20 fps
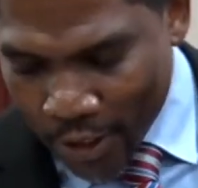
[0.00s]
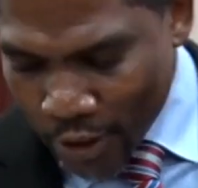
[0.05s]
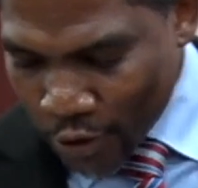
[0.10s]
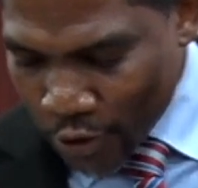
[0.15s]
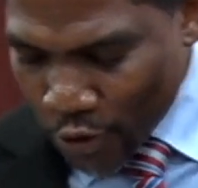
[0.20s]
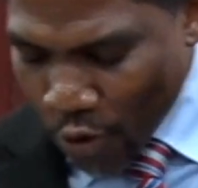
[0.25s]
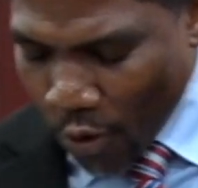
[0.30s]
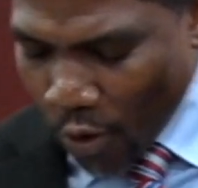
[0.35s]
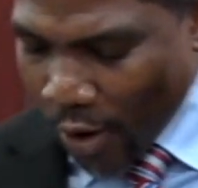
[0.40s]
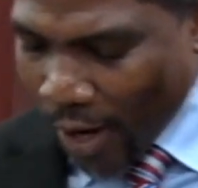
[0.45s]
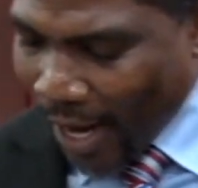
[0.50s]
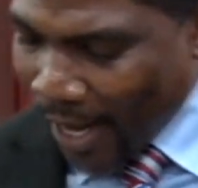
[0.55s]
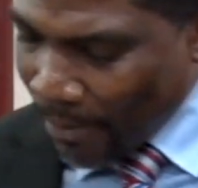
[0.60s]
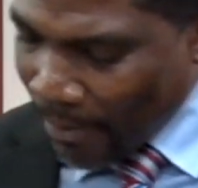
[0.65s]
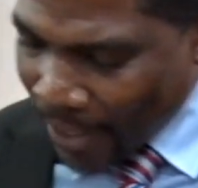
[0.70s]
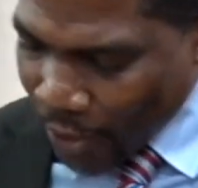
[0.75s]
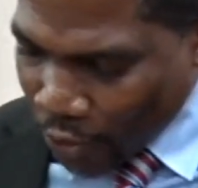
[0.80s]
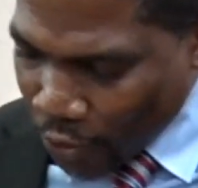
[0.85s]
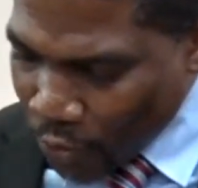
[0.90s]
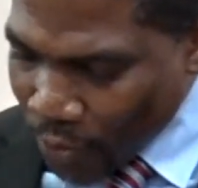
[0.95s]
So I
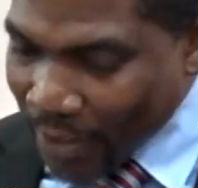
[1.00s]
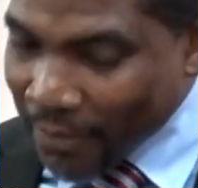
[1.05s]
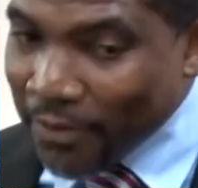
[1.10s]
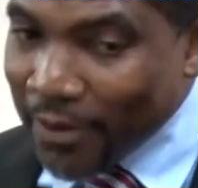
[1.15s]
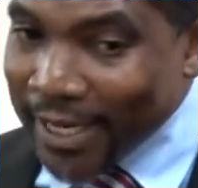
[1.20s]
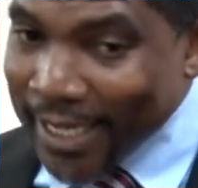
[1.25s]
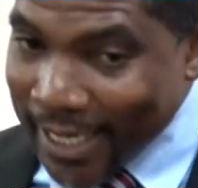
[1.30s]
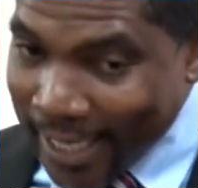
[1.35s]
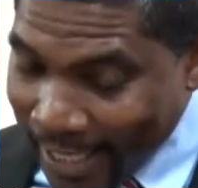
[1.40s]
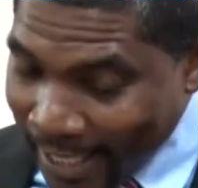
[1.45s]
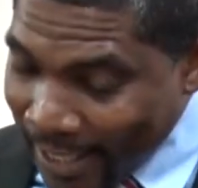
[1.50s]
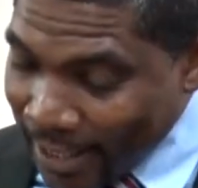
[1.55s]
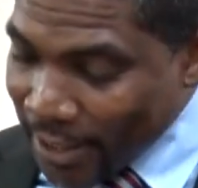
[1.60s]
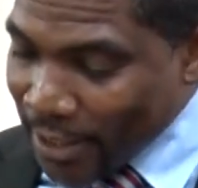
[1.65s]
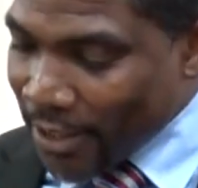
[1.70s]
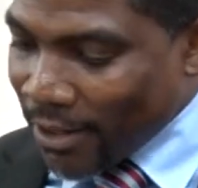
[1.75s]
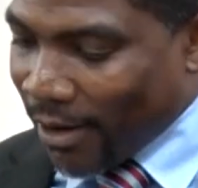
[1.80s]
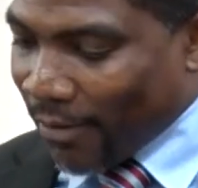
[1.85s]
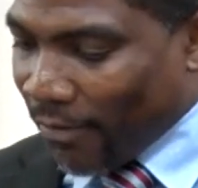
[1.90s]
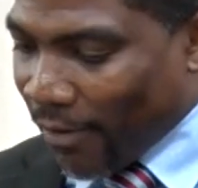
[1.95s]
might use it for
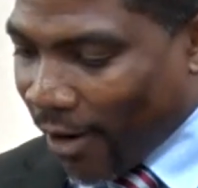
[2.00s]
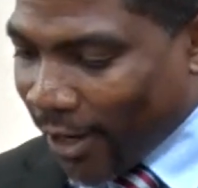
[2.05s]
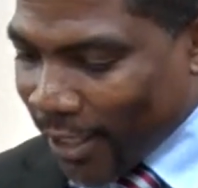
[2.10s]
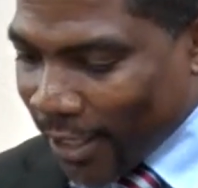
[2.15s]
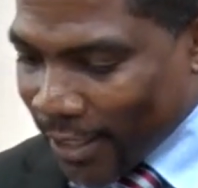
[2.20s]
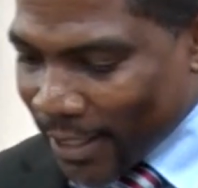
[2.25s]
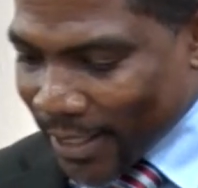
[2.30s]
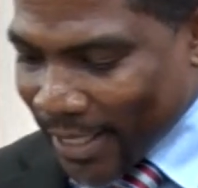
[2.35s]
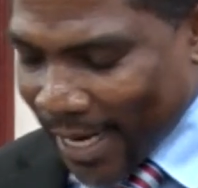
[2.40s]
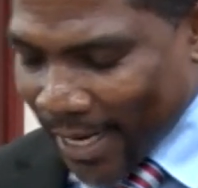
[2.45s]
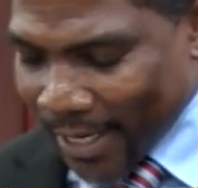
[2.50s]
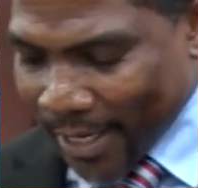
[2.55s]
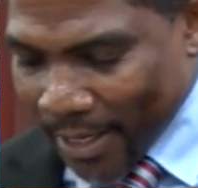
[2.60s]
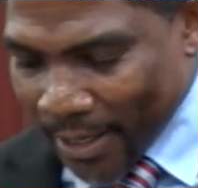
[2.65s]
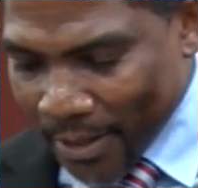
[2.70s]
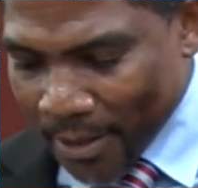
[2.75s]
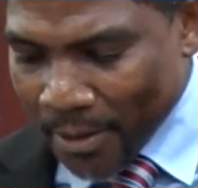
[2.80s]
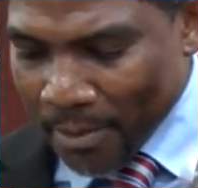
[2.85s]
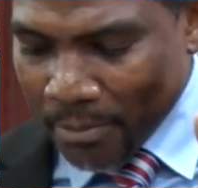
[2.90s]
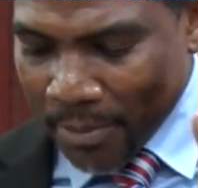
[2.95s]
ease of
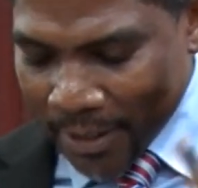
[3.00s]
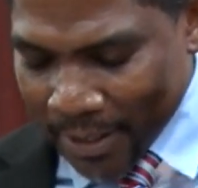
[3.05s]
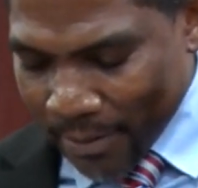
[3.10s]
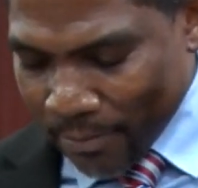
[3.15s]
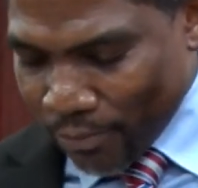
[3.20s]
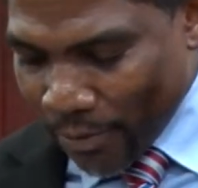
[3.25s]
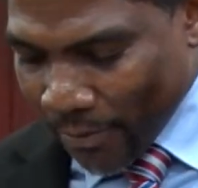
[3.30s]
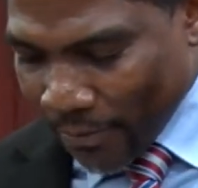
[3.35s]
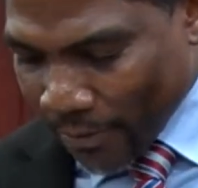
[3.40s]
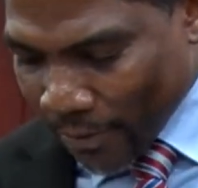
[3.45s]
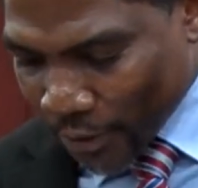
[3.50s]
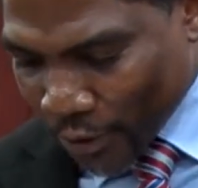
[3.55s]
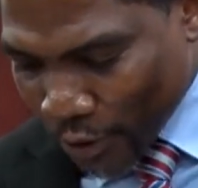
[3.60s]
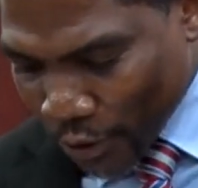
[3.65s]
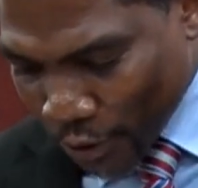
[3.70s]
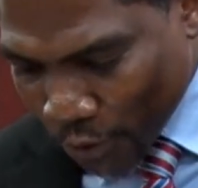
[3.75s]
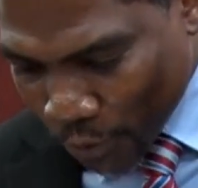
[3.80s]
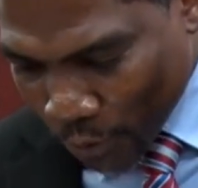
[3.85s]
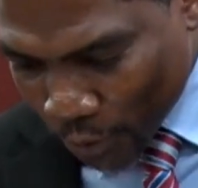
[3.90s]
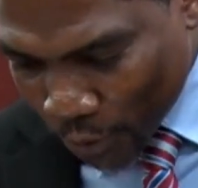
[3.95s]
understanding, but I prefer to
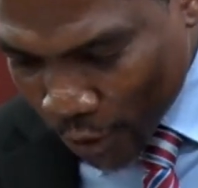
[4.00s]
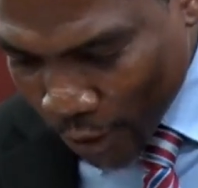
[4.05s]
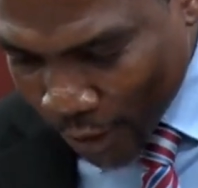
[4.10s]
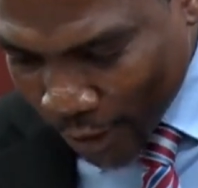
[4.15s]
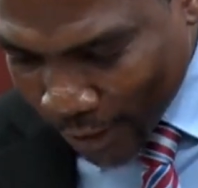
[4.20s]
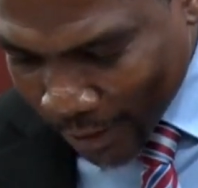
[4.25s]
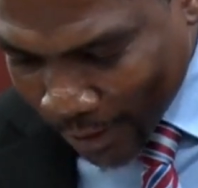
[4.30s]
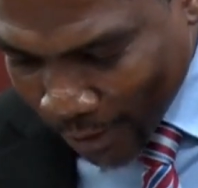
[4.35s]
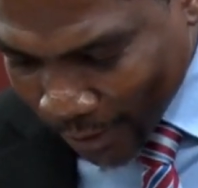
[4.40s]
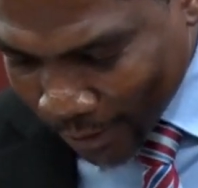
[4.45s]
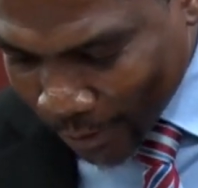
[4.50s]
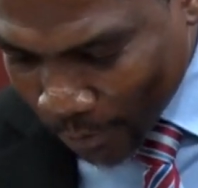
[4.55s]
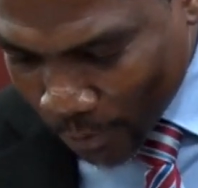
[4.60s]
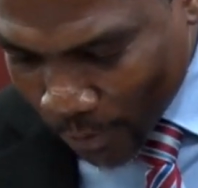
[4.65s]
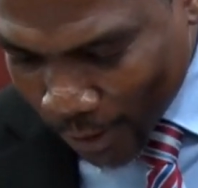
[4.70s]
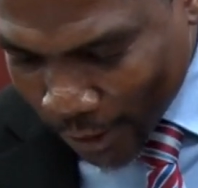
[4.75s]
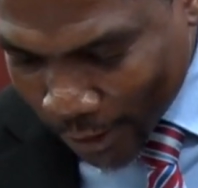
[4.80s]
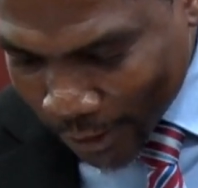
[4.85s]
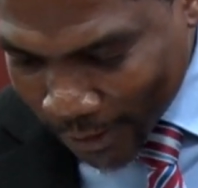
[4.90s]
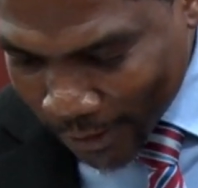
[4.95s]
use the other
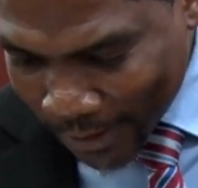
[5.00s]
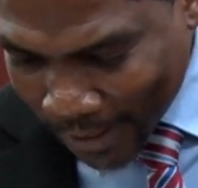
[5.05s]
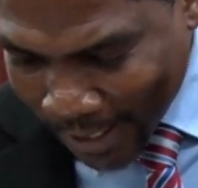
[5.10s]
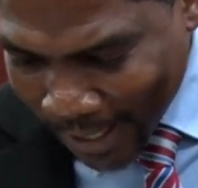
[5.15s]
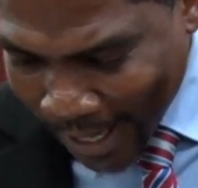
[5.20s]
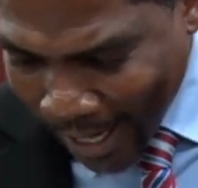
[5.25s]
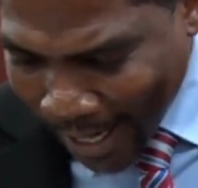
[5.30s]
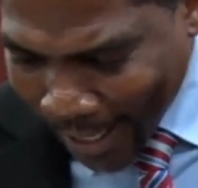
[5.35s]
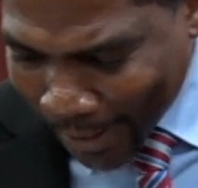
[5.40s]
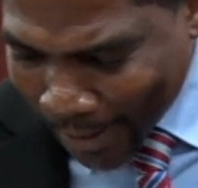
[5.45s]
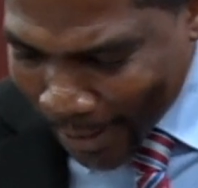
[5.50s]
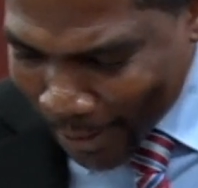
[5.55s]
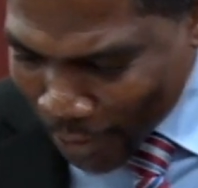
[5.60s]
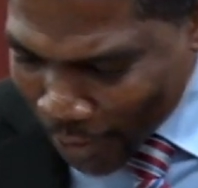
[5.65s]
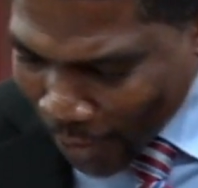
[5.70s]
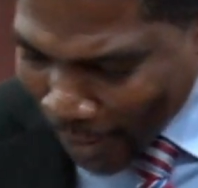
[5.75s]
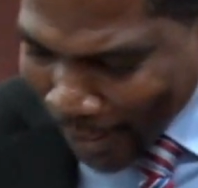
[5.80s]
word. And you know,